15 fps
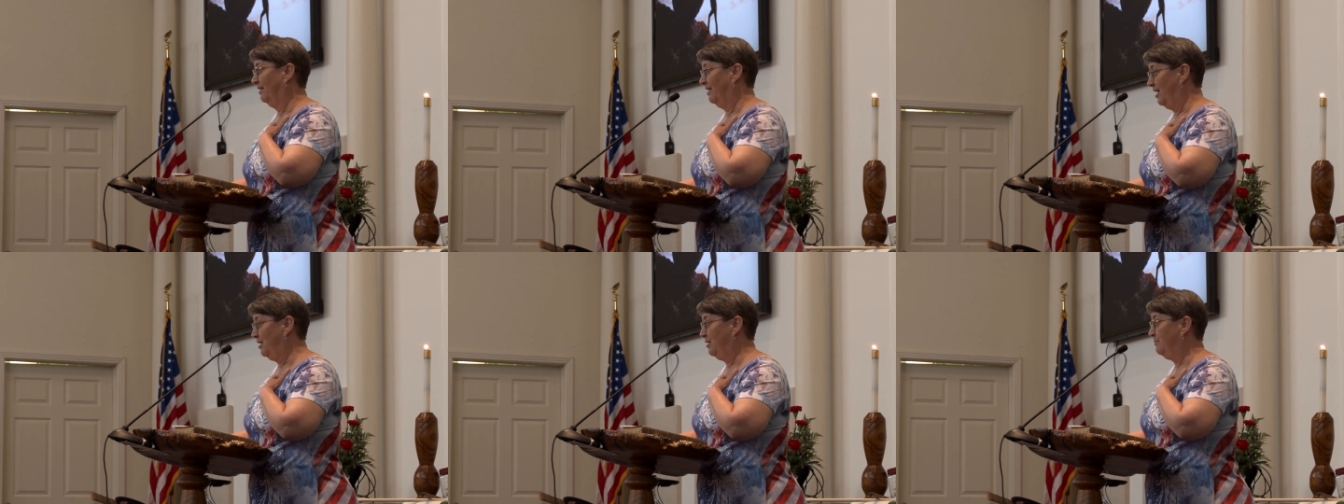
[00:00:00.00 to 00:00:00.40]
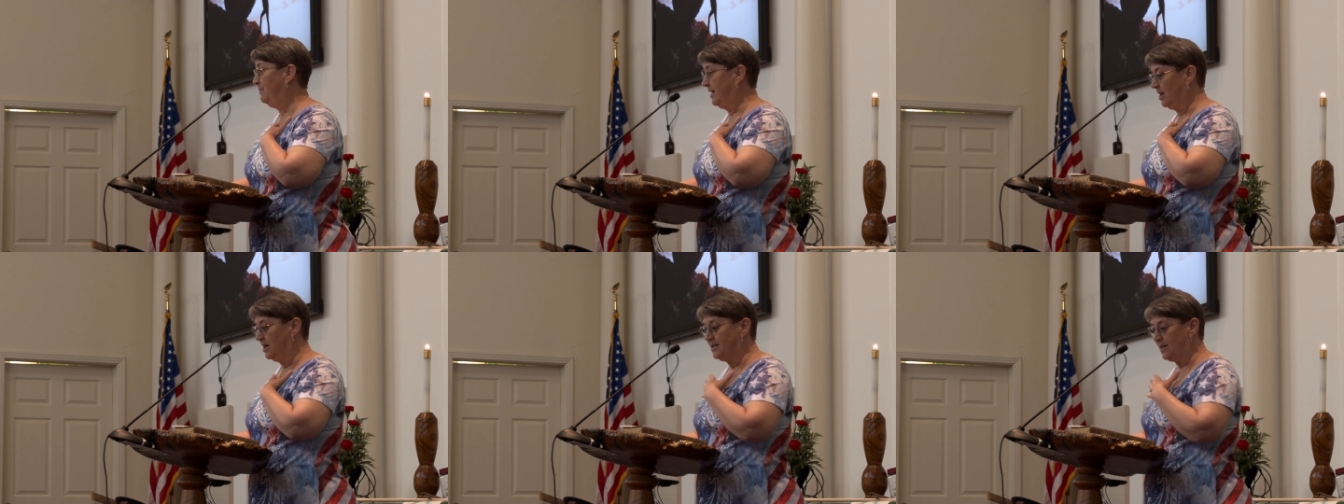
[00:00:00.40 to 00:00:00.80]
I mean,
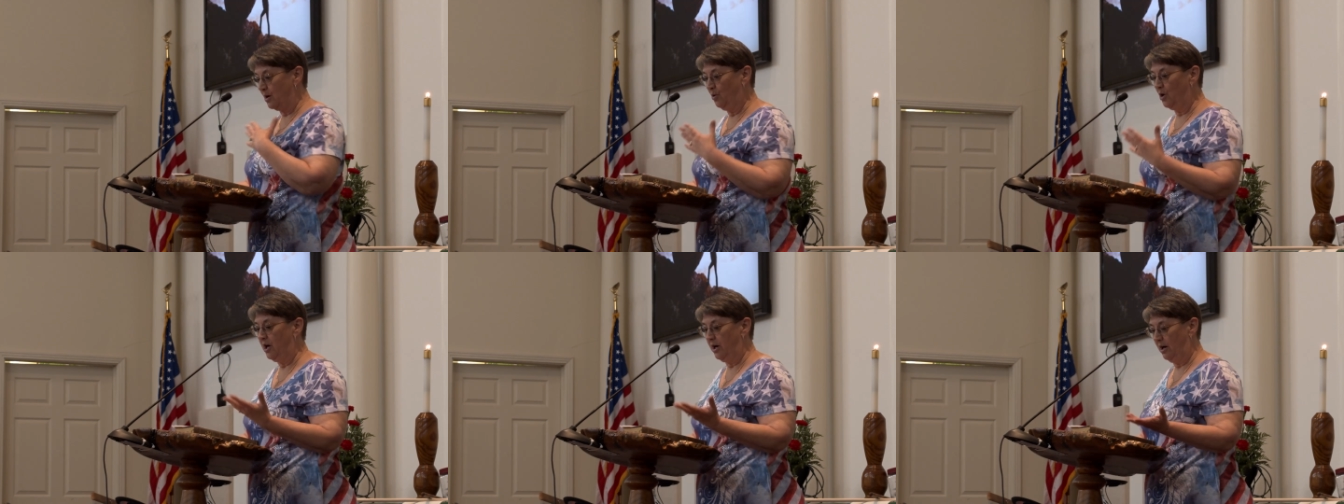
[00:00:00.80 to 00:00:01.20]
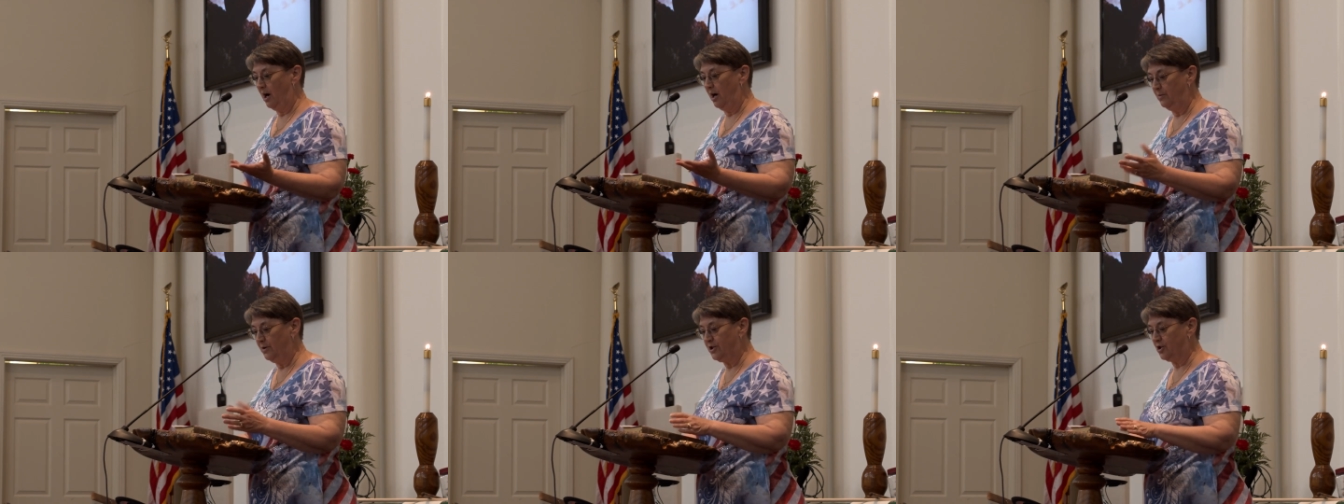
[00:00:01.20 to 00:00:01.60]
because I would.
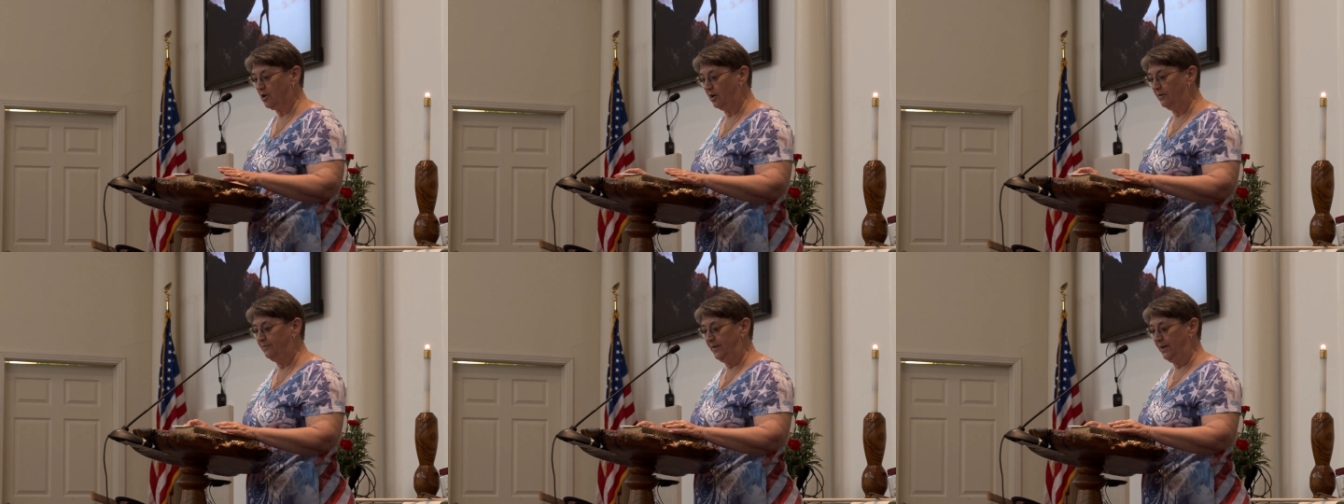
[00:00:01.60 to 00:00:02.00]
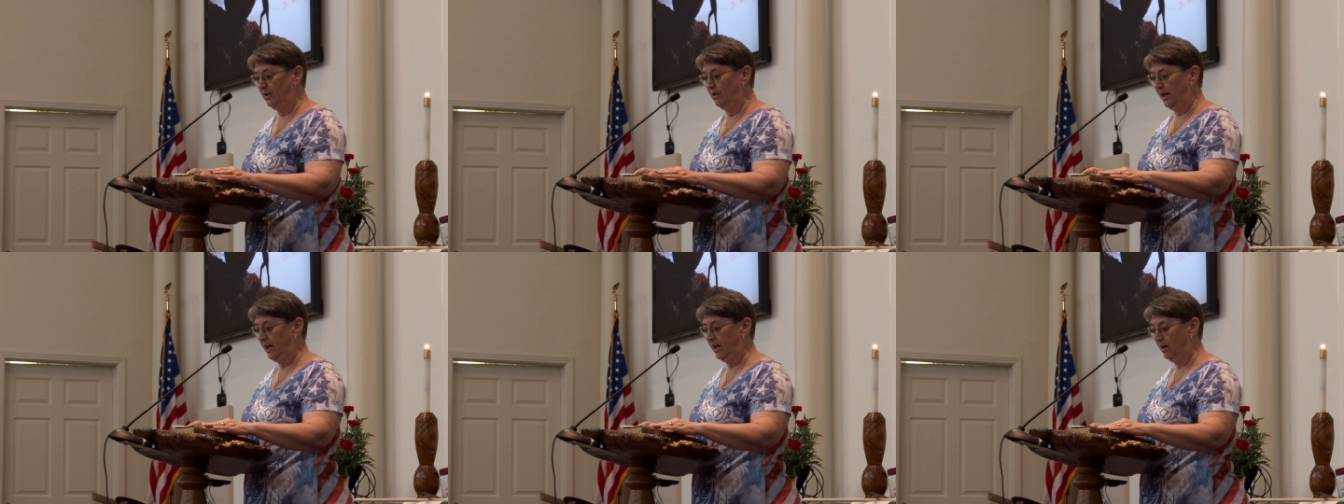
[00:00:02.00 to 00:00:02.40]
I would start
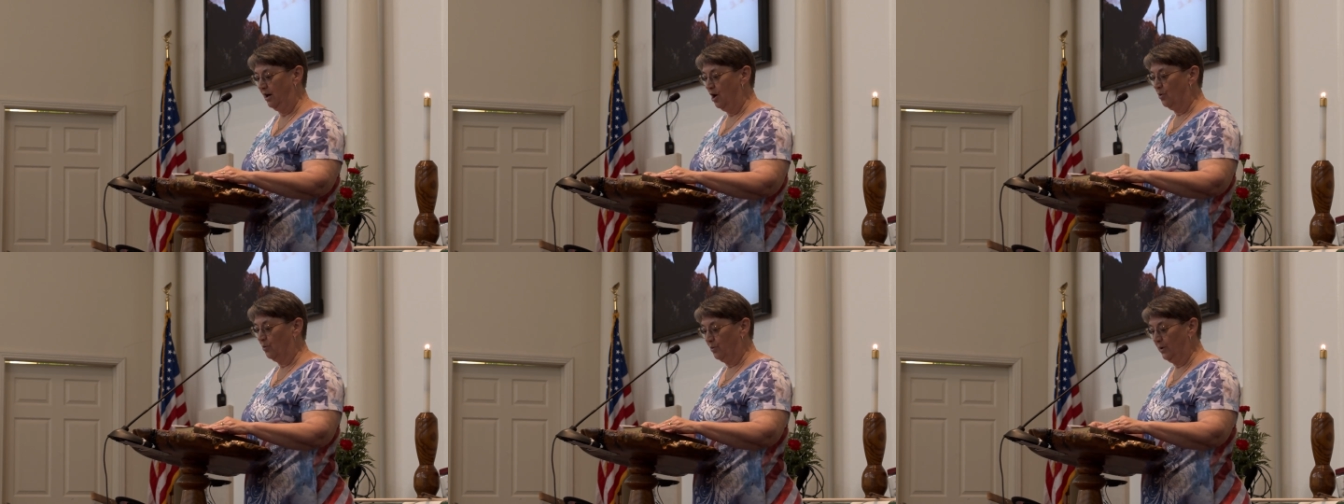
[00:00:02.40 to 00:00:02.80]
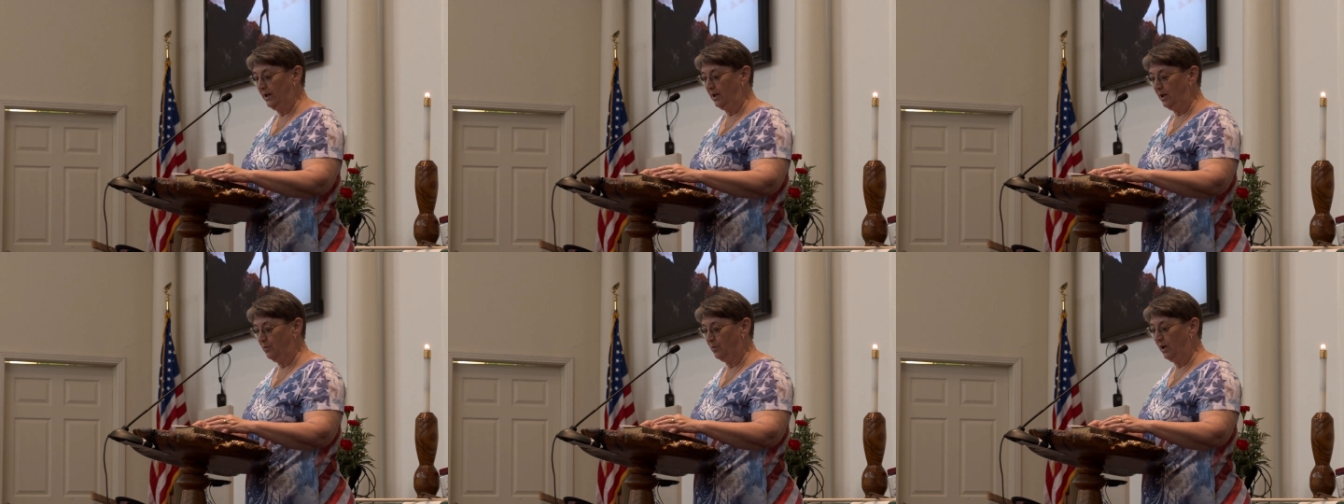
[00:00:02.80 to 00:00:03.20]
feeling
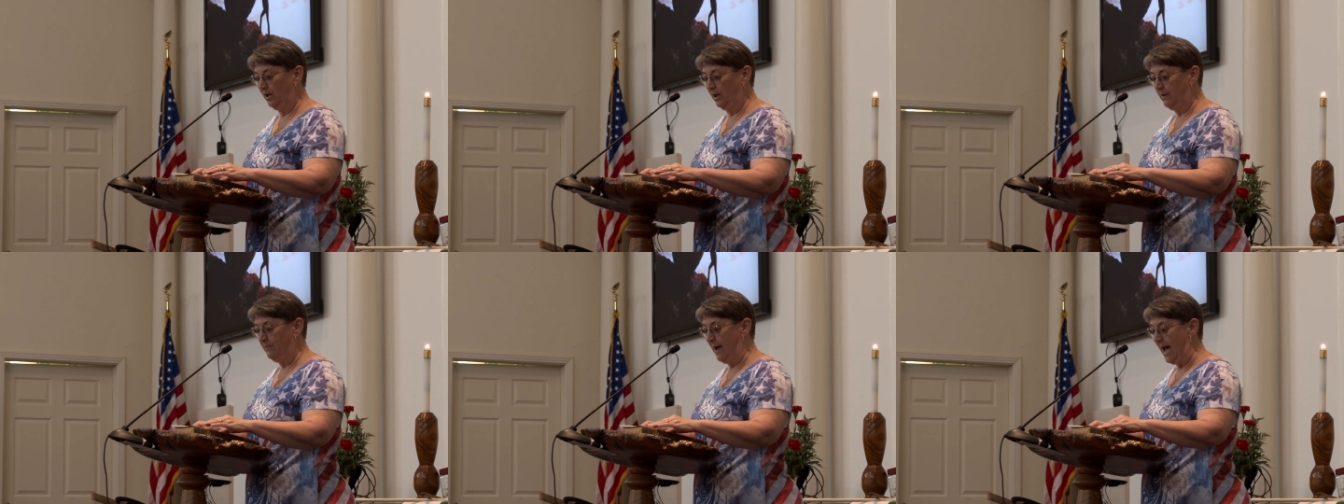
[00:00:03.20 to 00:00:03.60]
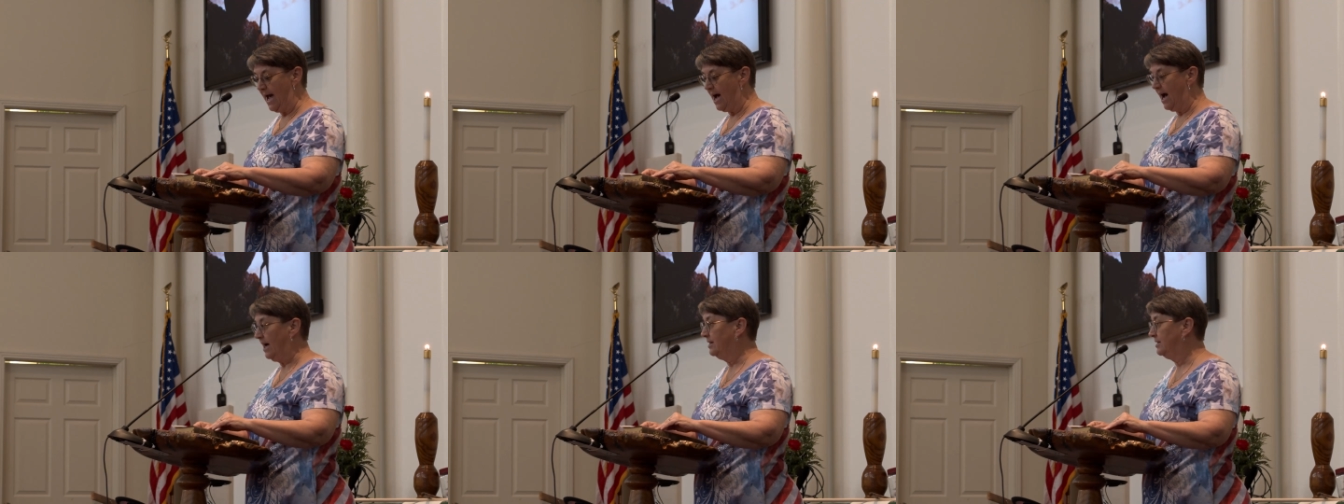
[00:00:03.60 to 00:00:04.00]
really, really
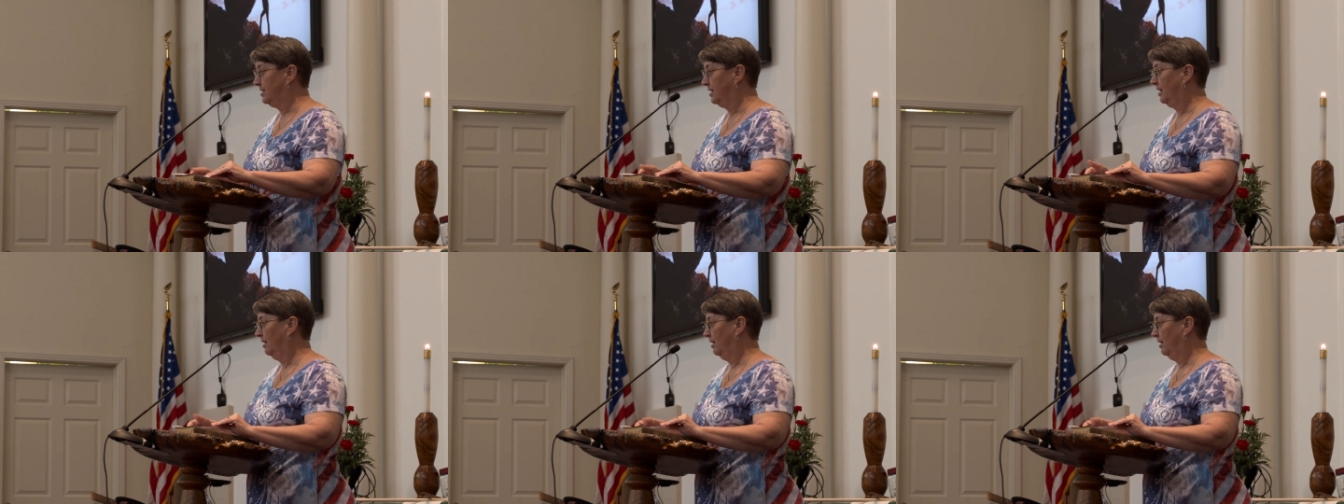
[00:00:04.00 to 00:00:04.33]
bad